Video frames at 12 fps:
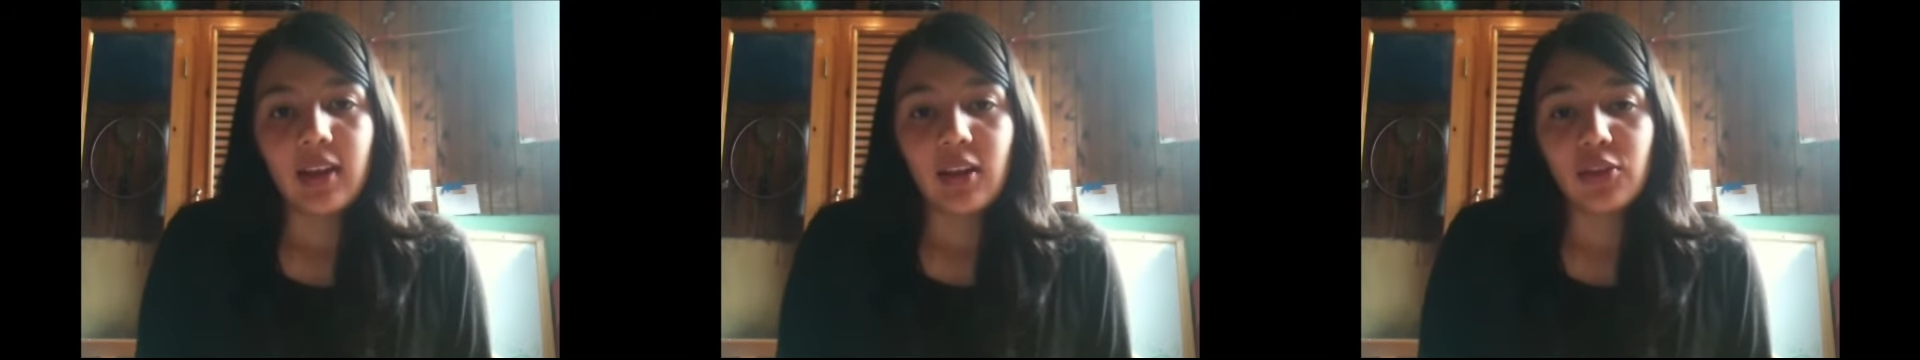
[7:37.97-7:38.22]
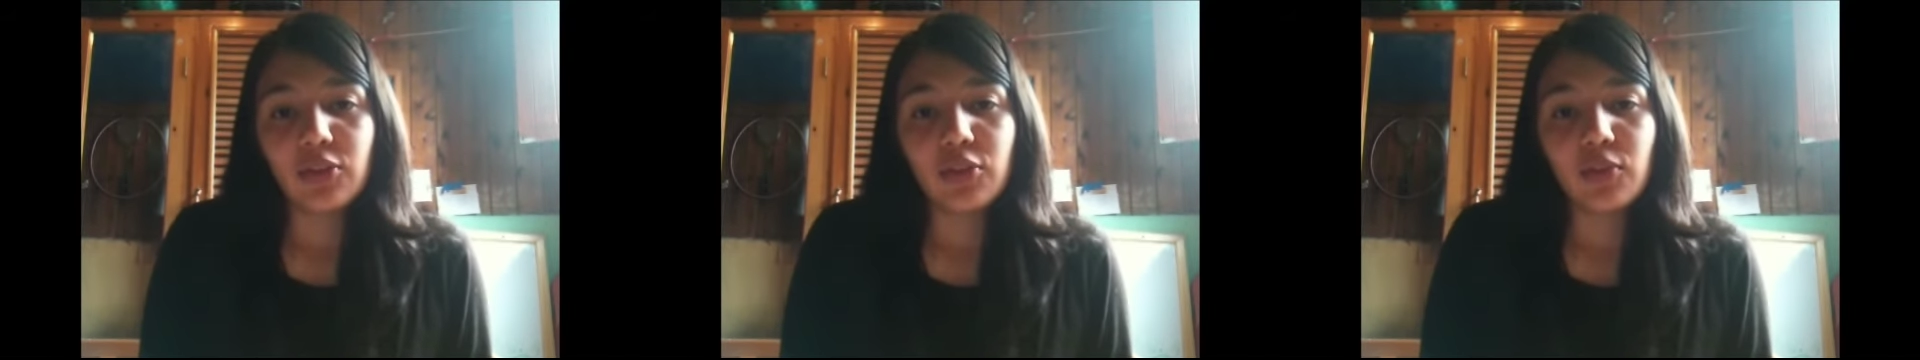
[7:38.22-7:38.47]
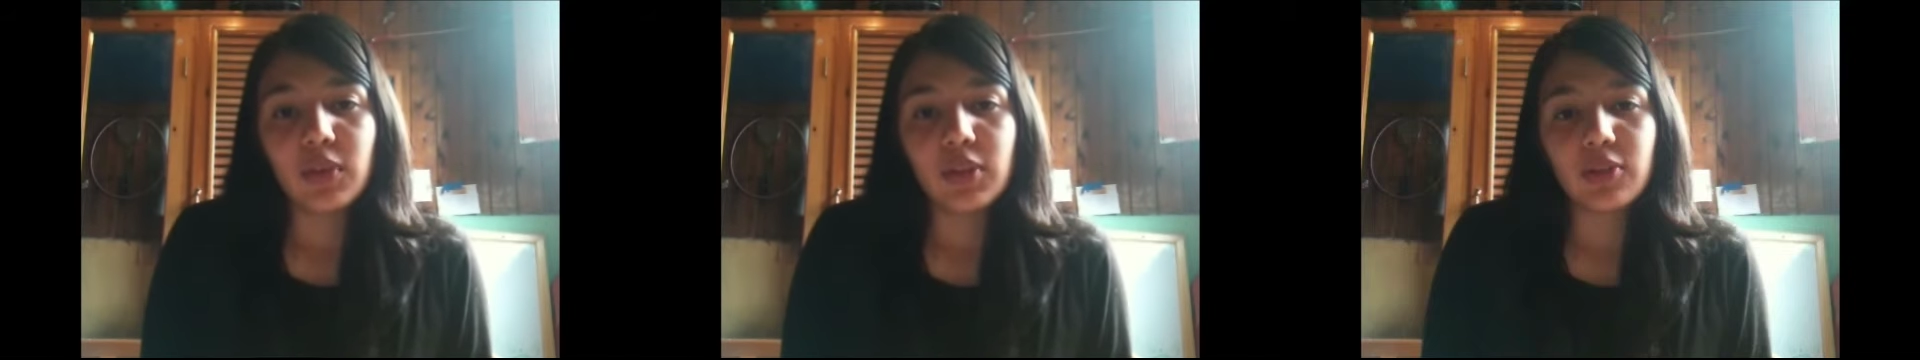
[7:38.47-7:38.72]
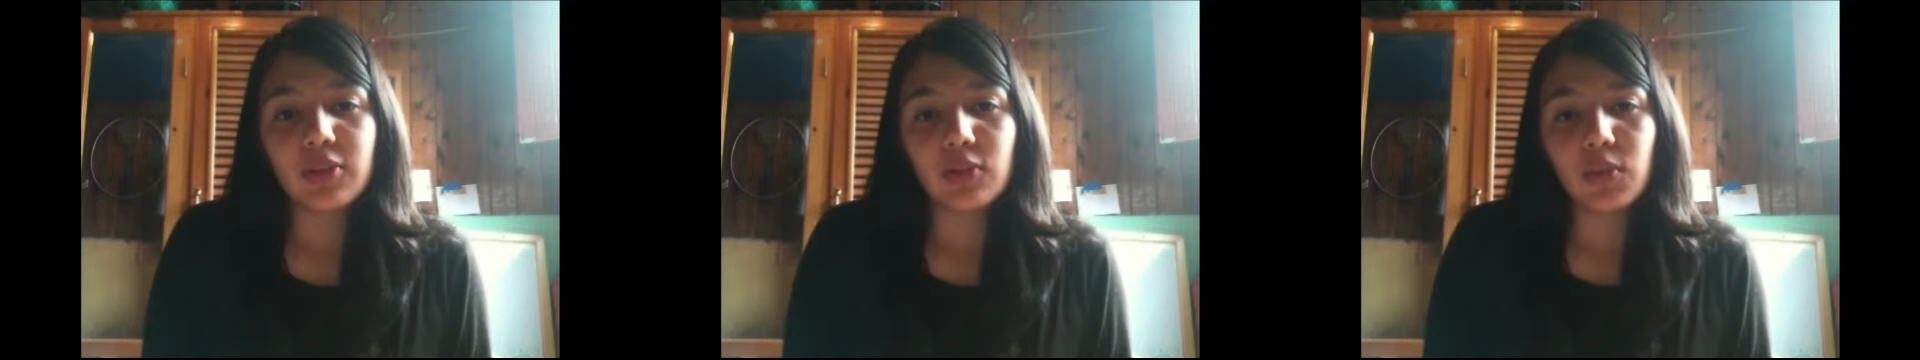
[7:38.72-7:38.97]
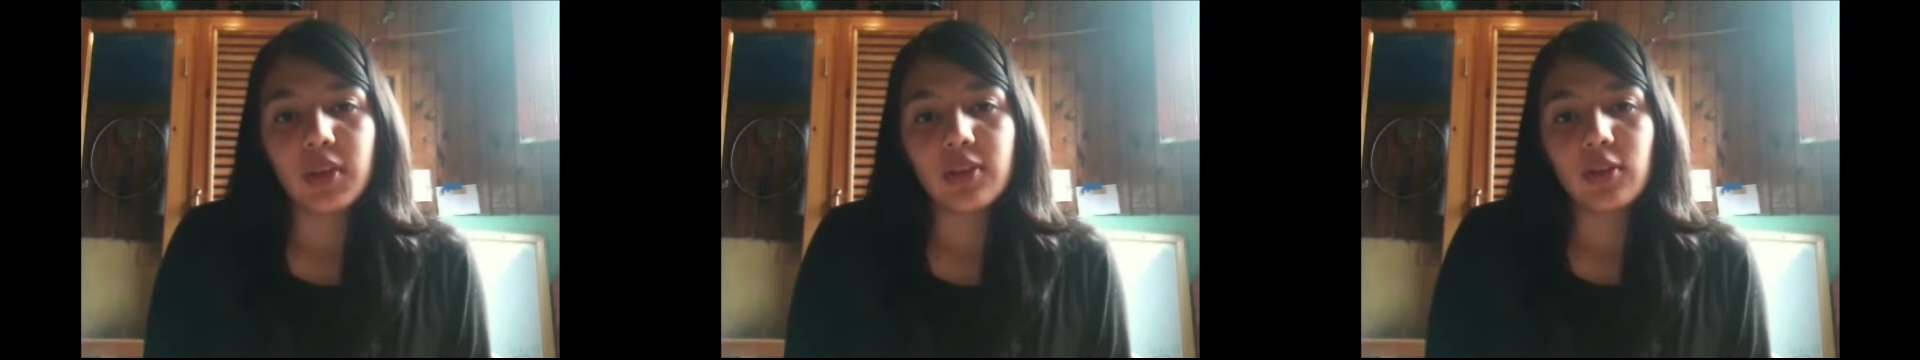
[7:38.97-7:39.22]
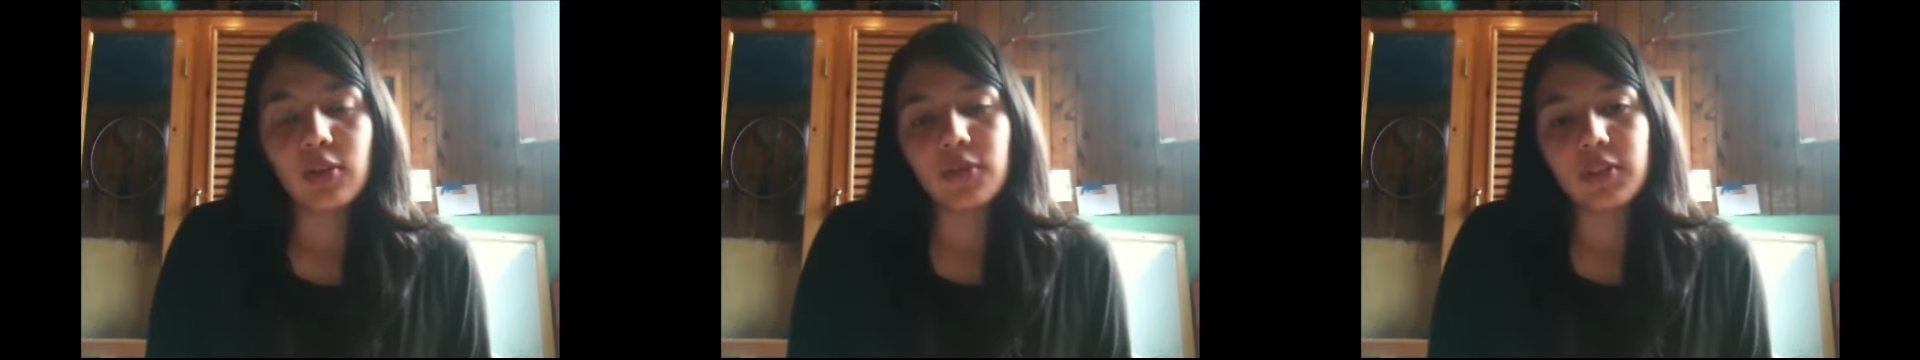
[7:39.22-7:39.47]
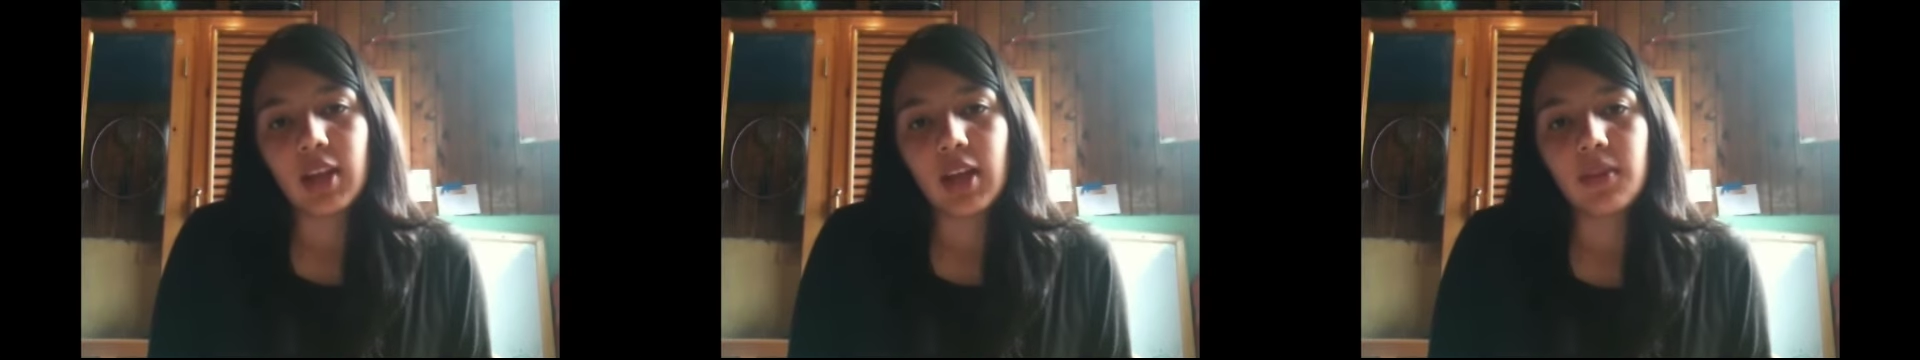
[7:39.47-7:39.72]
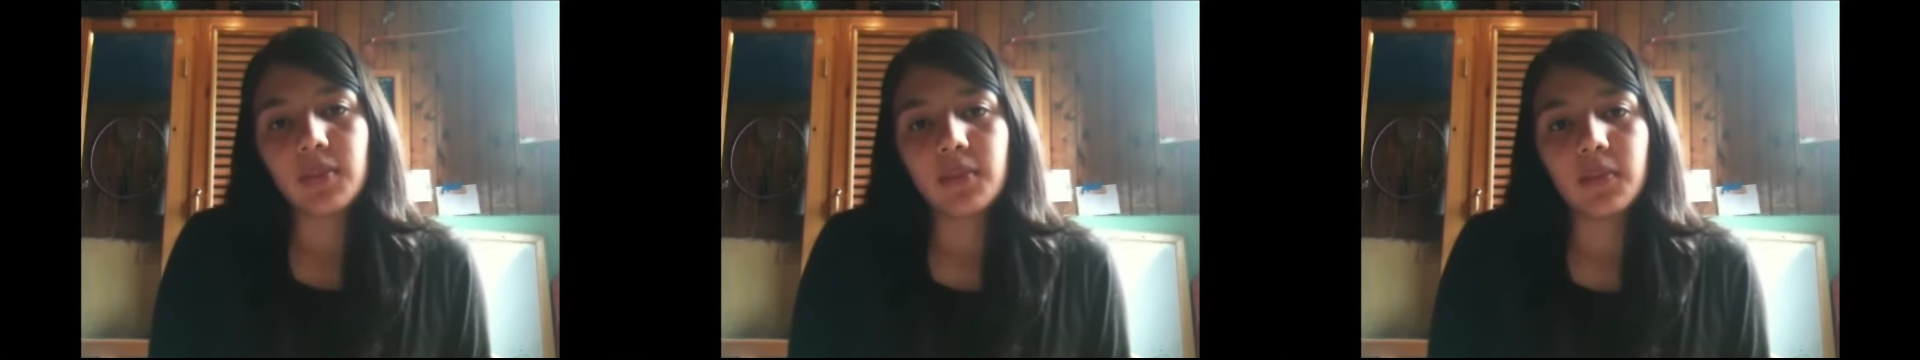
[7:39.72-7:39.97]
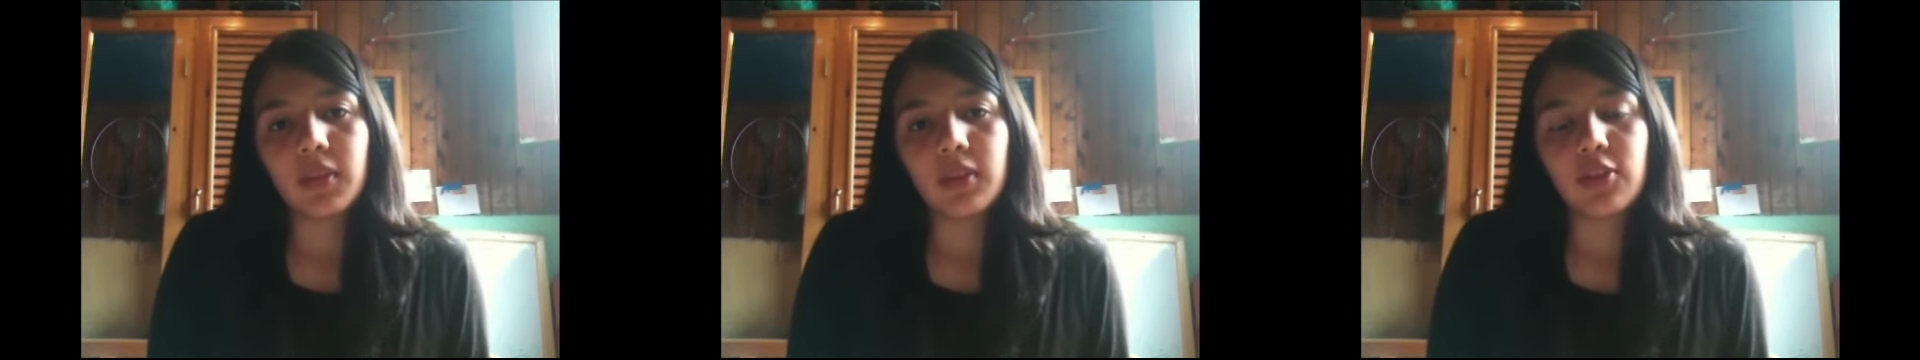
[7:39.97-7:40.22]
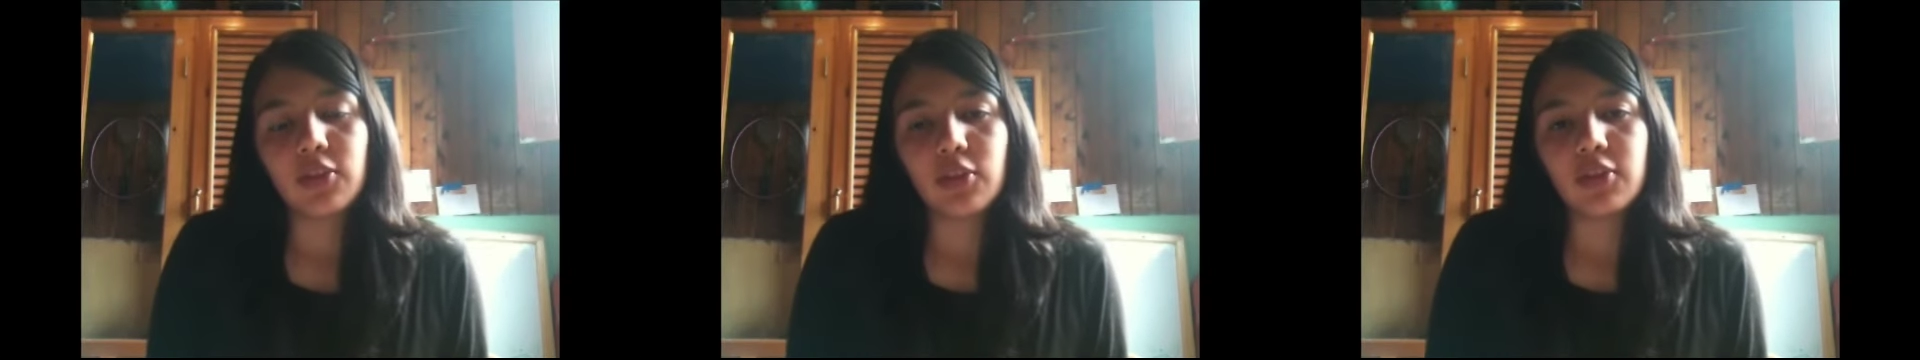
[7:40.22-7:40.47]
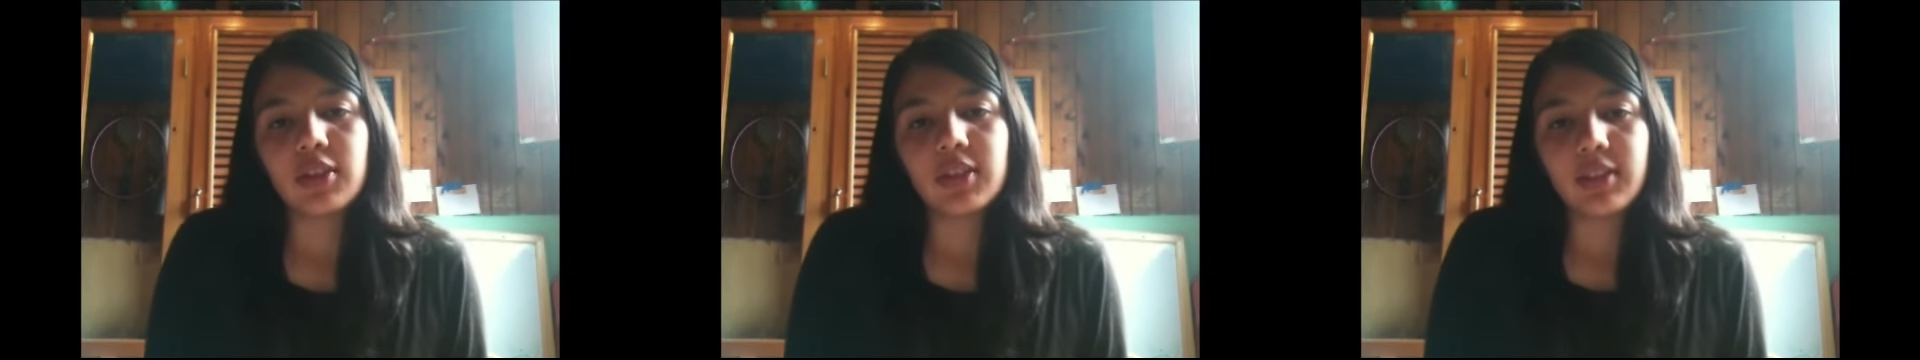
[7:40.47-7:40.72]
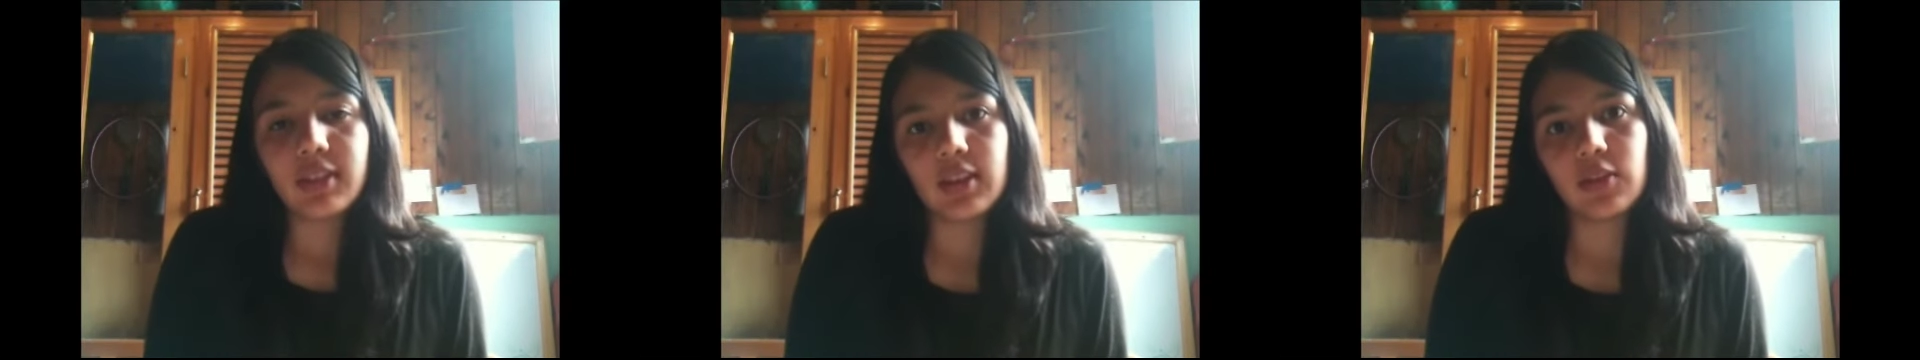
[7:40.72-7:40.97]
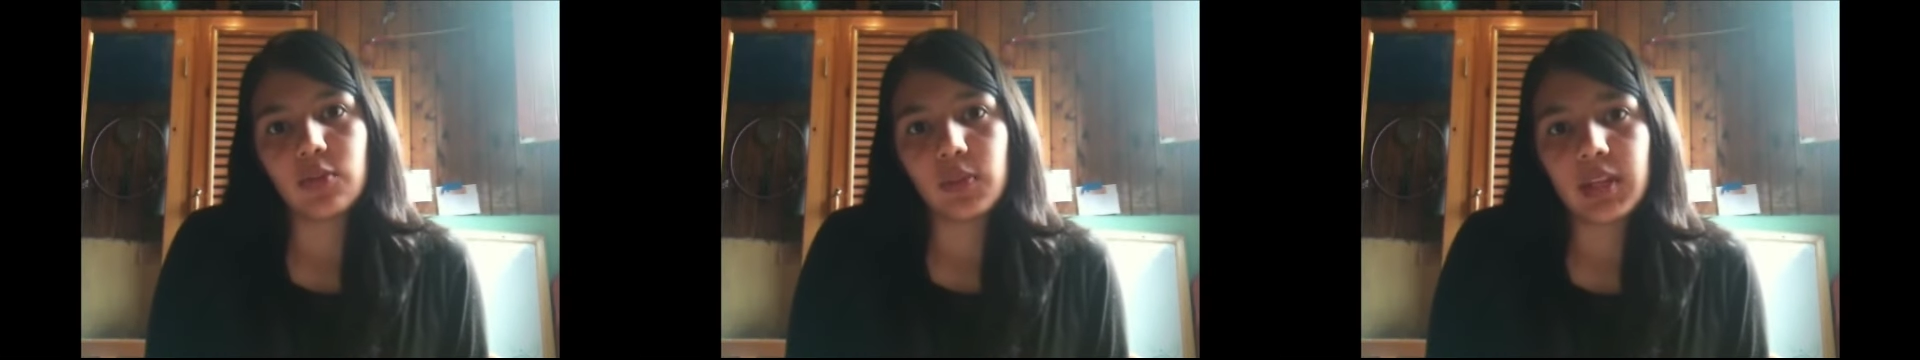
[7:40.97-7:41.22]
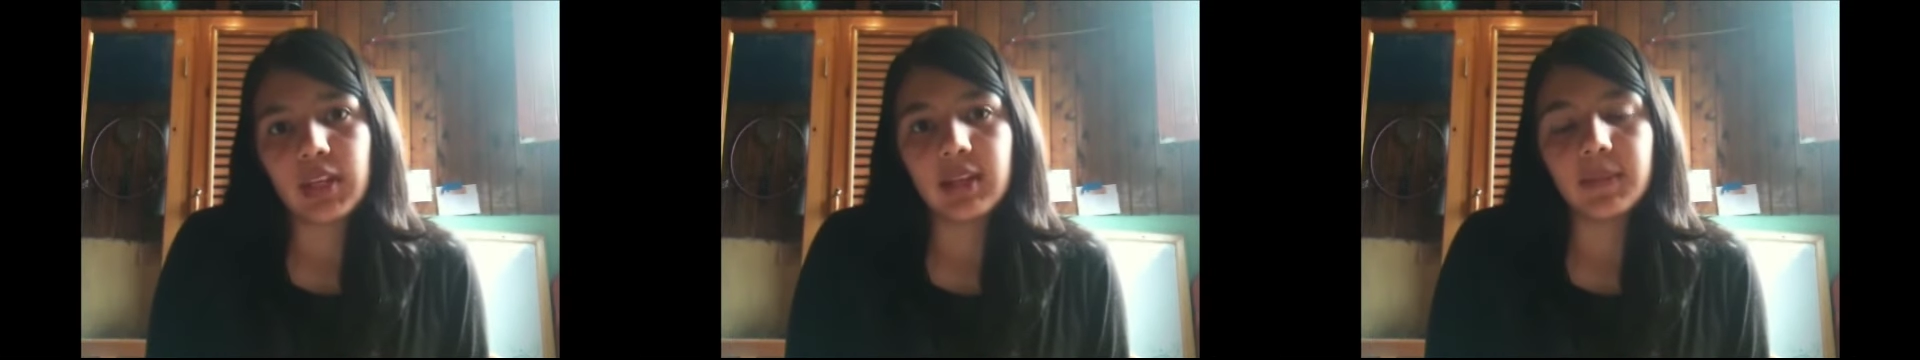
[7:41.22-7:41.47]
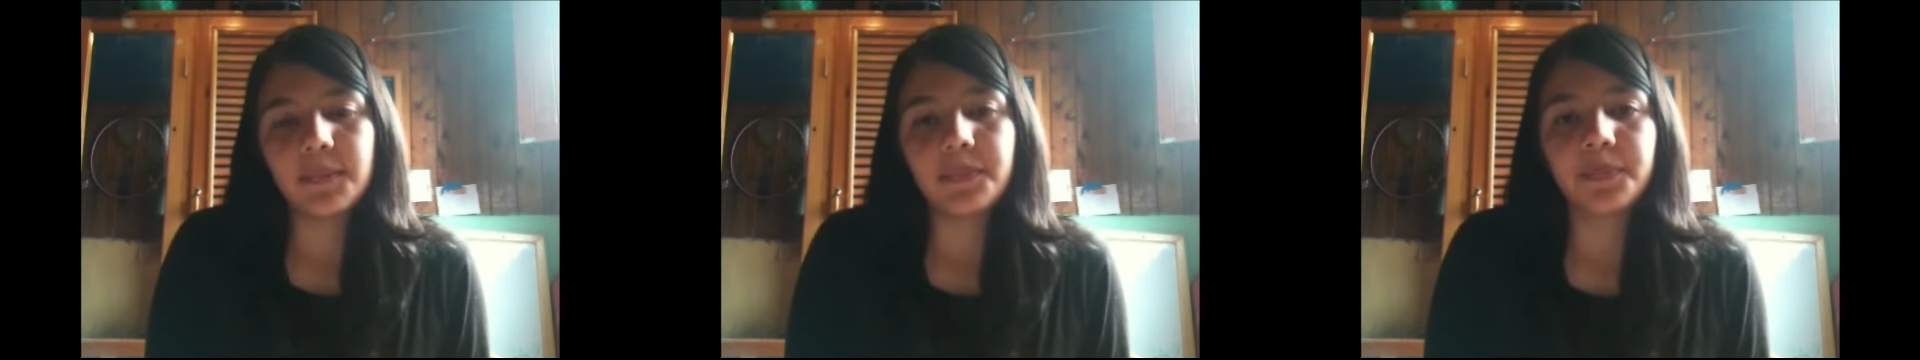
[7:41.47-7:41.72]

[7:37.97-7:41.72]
also reduce the waste of time searching things we need.